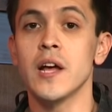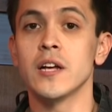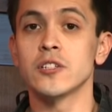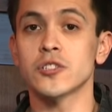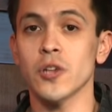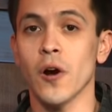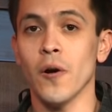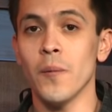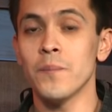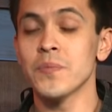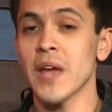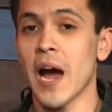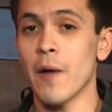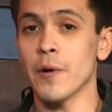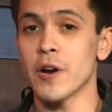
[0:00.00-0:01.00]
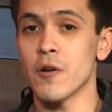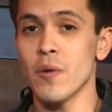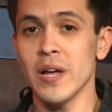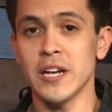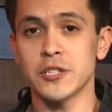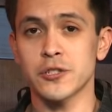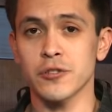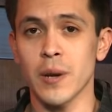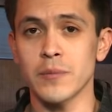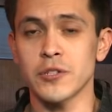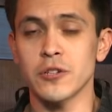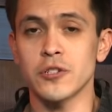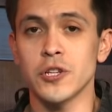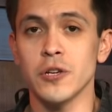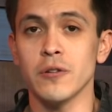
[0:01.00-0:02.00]
So, I want to read a
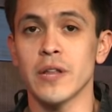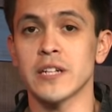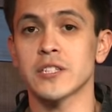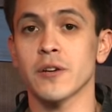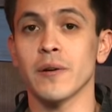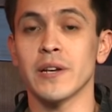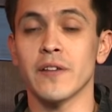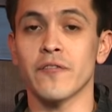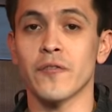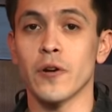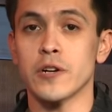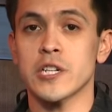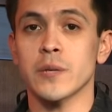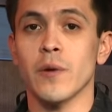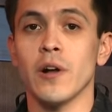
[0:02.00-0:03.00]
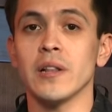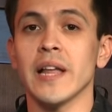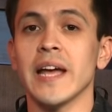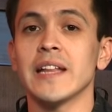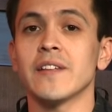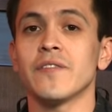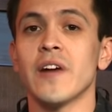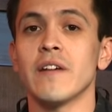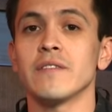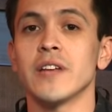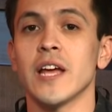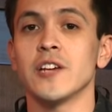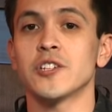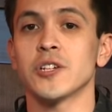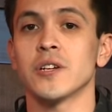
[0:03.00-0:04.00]
scripture to you that's going to, first of all, lay the
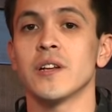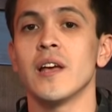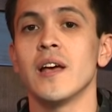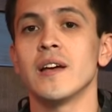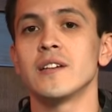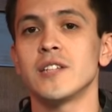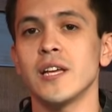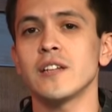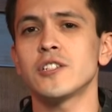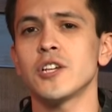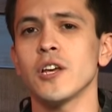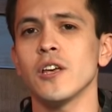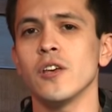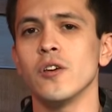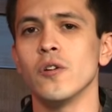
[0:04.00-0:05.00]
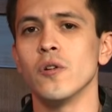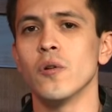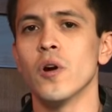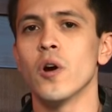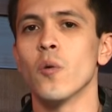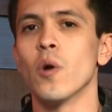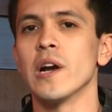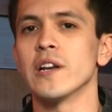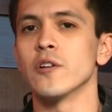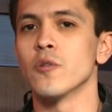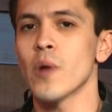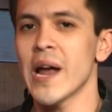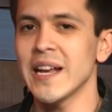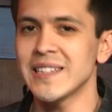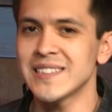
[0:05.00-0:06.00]
foundation, teaching you what
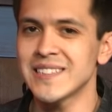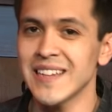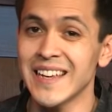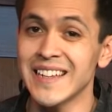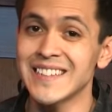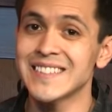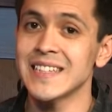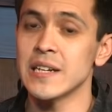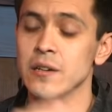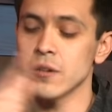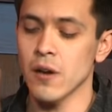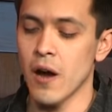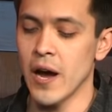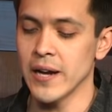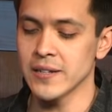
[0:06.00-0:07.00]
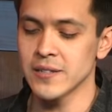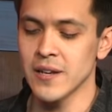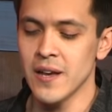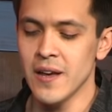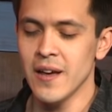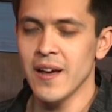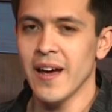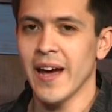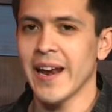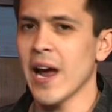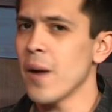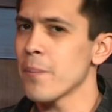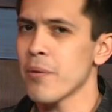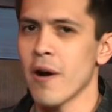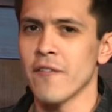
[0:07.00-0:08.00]
grace is not and
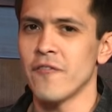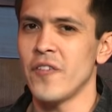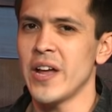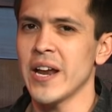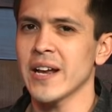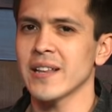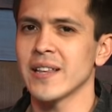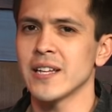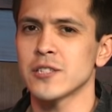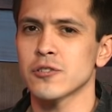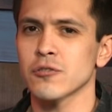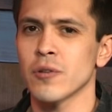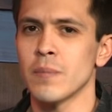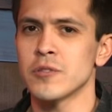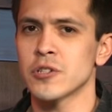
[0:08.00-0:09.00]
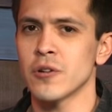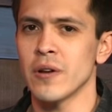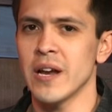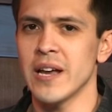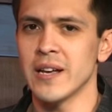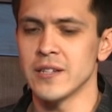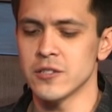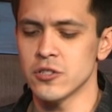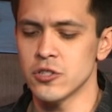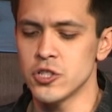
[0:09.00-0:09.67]
how prophetic this scripture is.